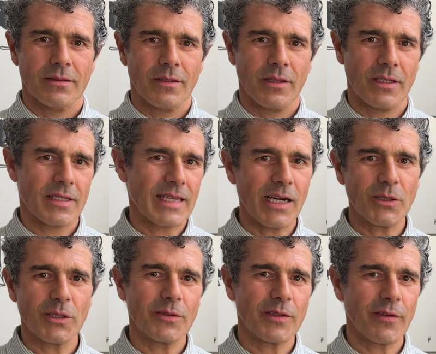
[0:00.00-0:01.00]
The
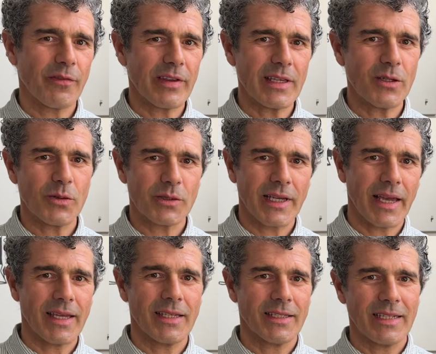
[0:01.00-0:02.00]
sound of the Fiio
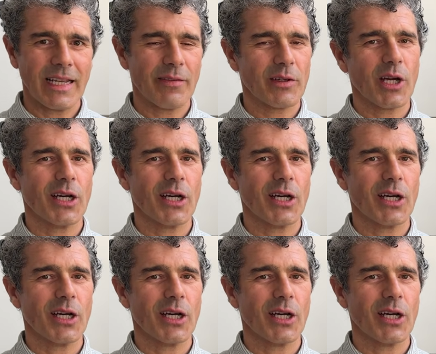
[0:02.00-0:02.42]
K11